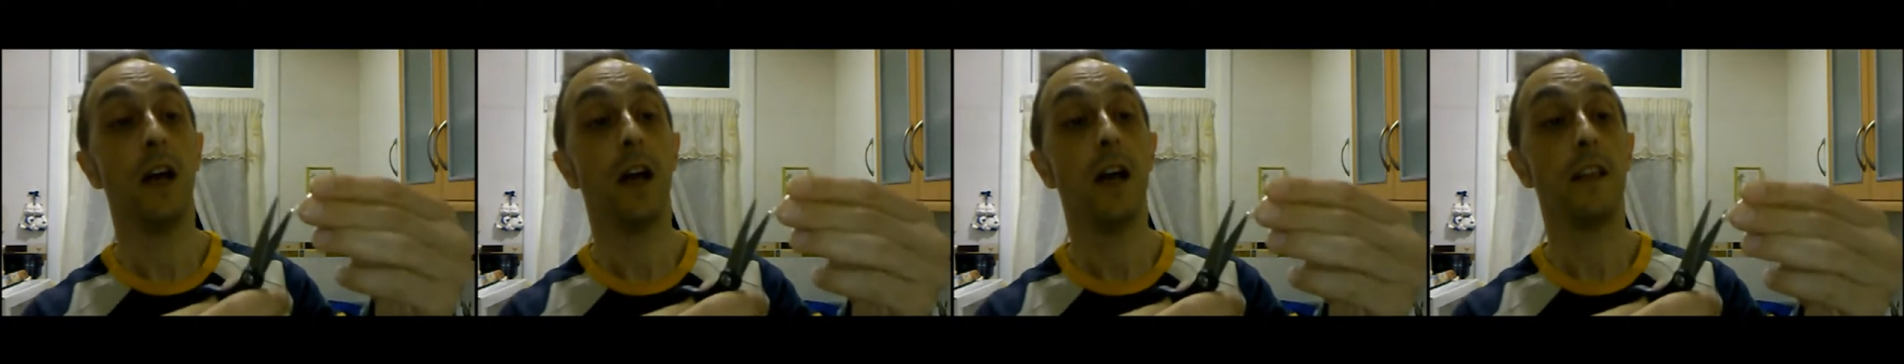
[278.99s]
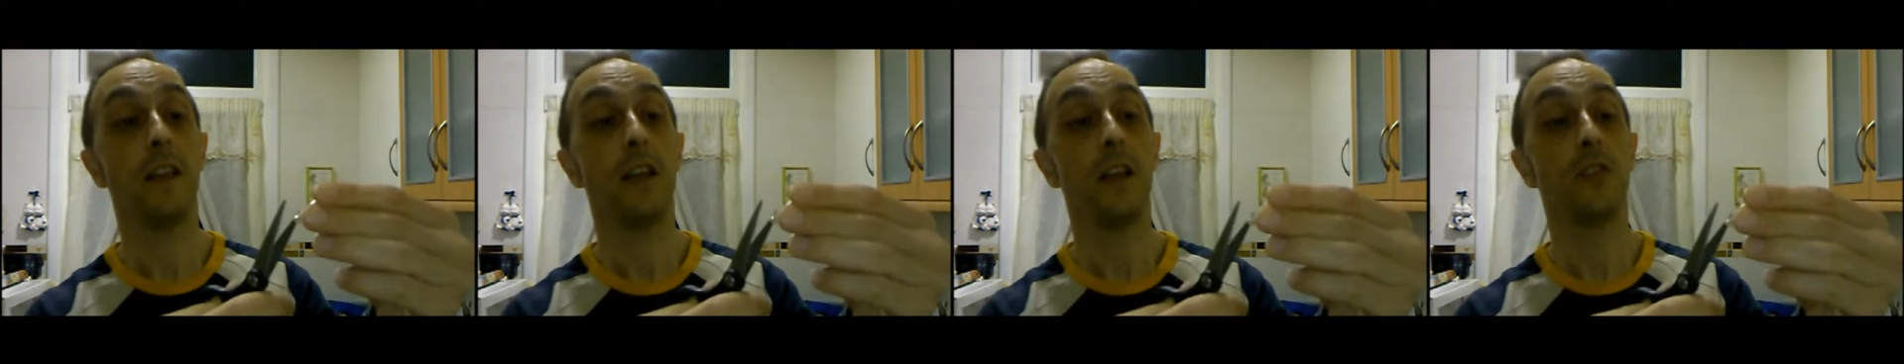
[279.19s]

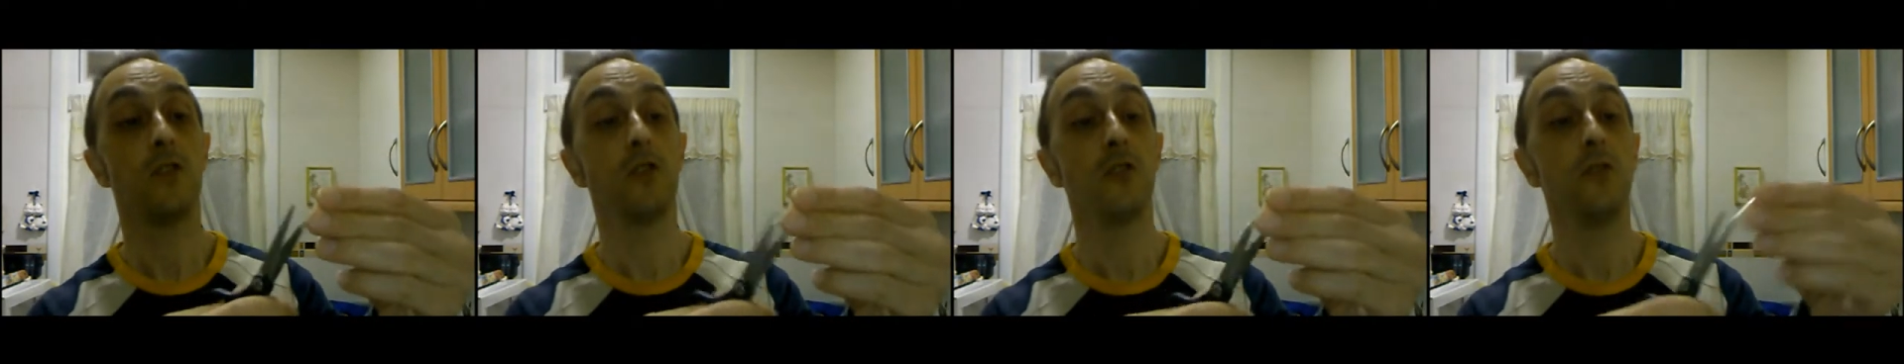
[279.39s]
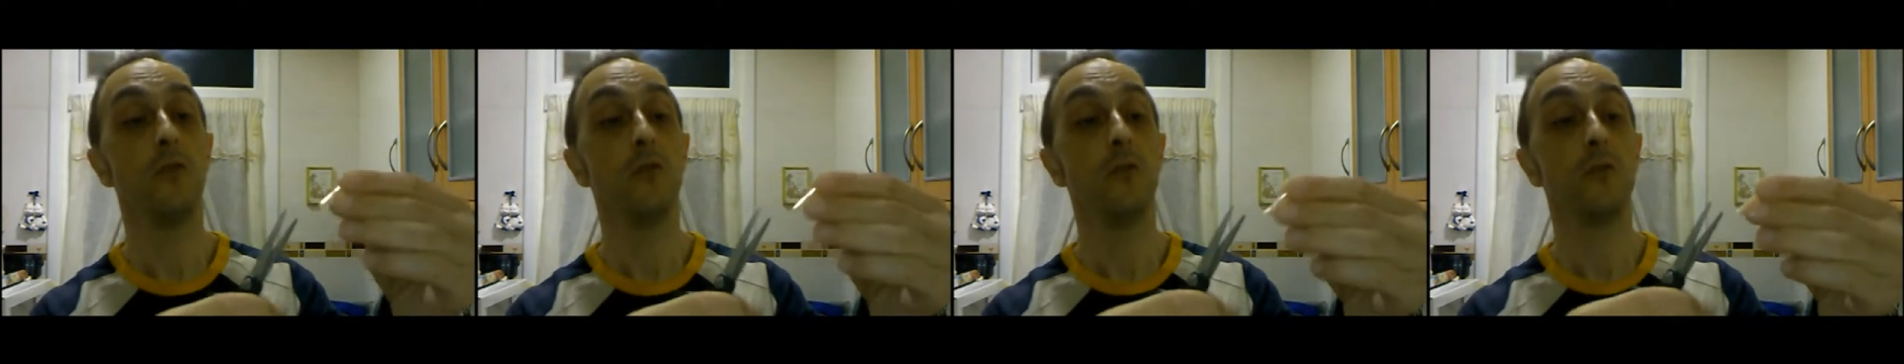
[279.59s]
and
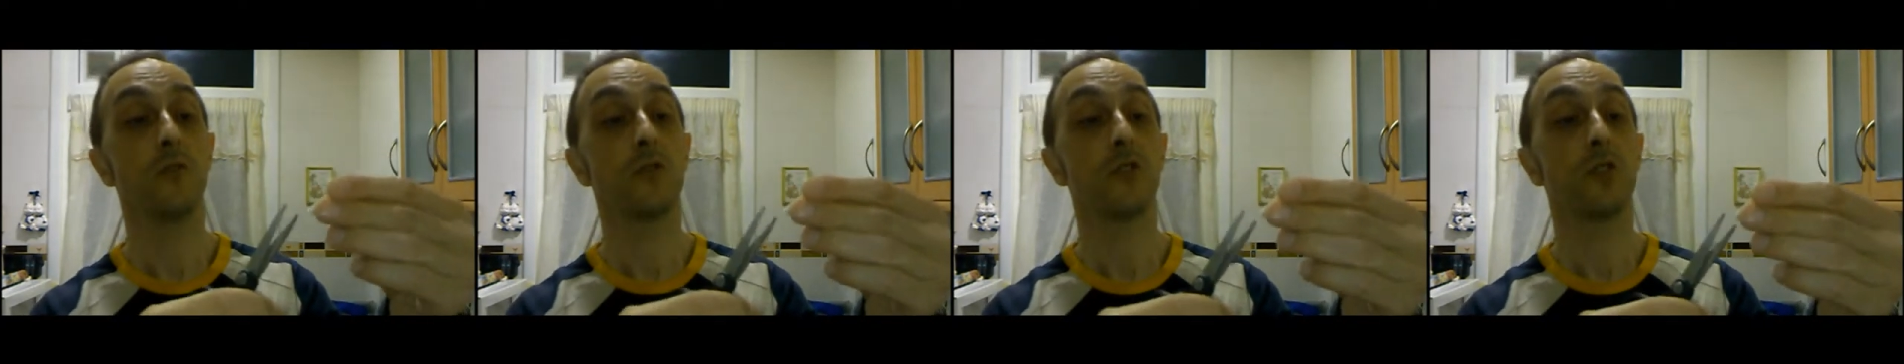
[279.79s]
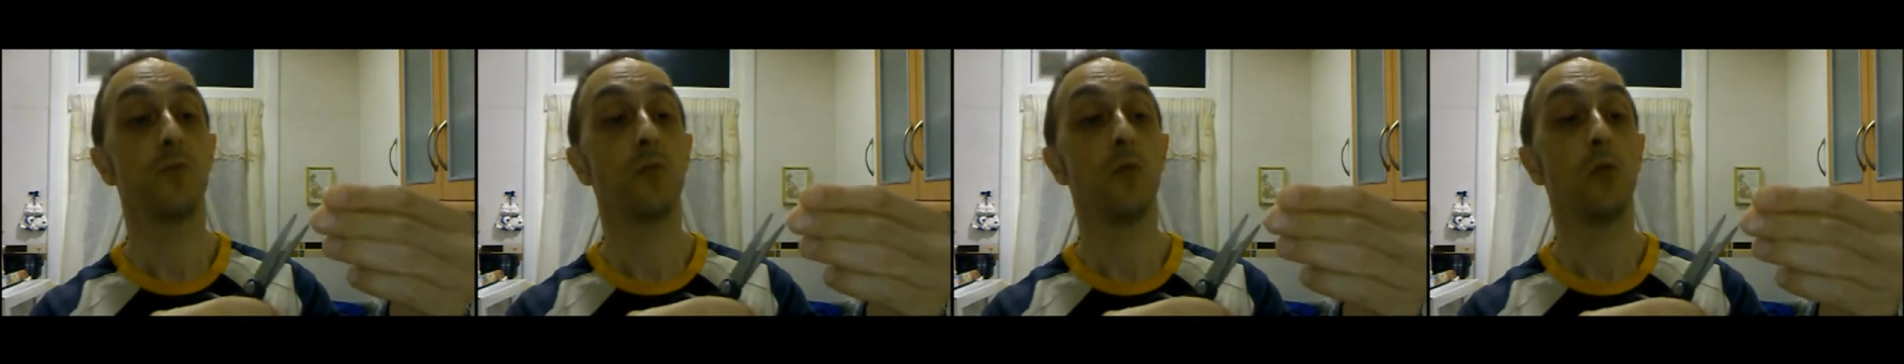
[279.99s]
then
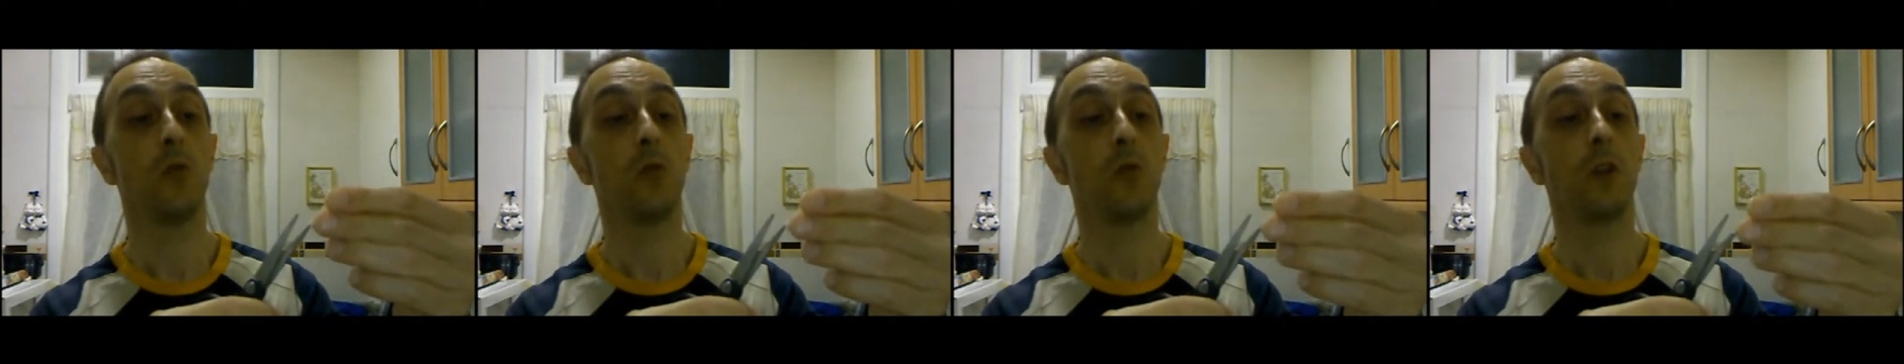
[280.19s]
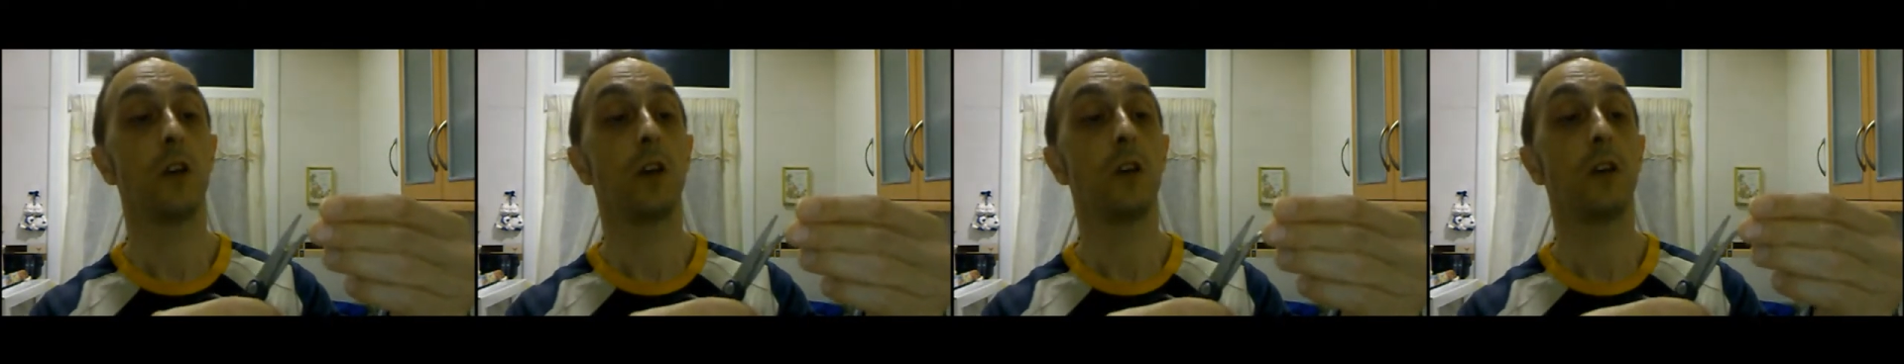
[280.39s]
two
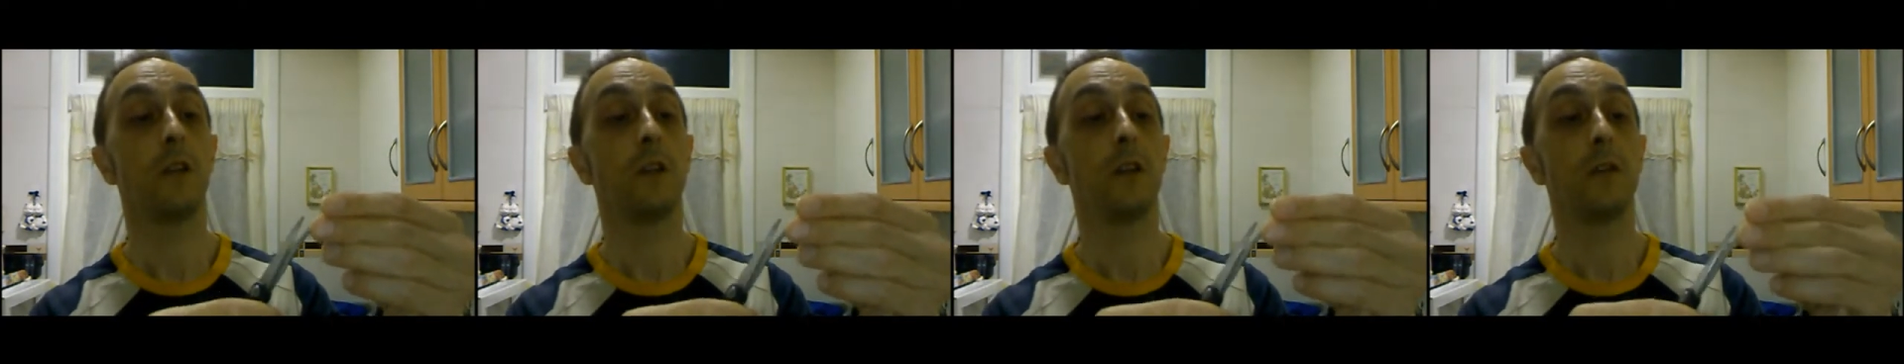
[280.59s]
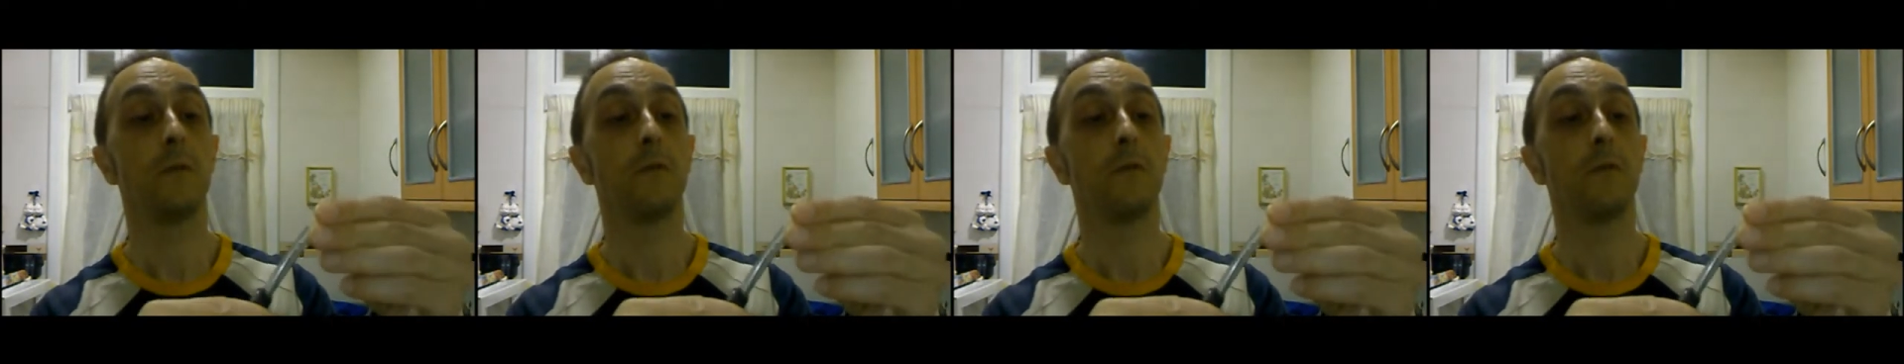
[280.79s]
smaller,